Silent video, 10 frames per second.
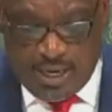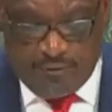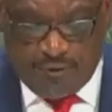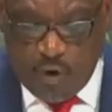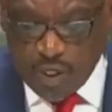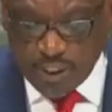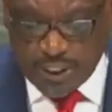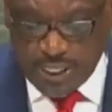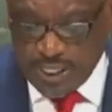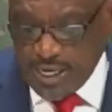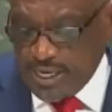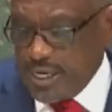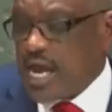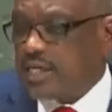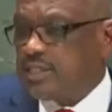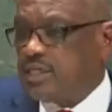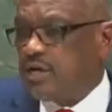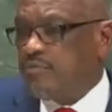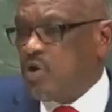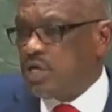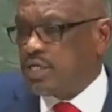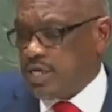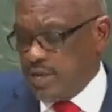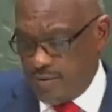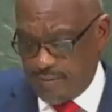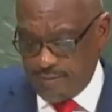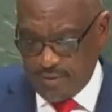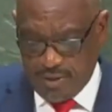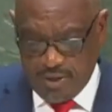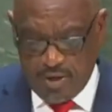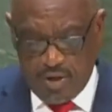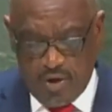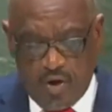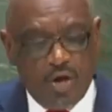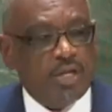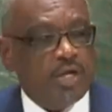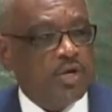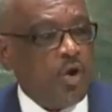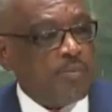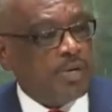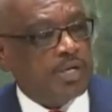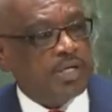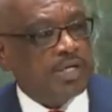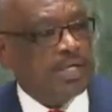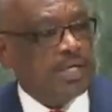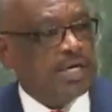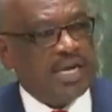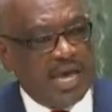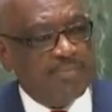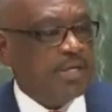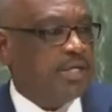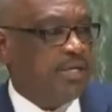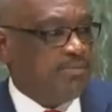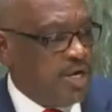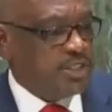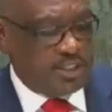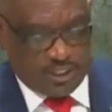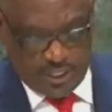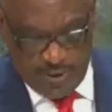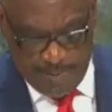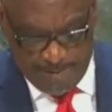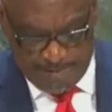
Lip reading: in focusing the international community on the global climate emergency.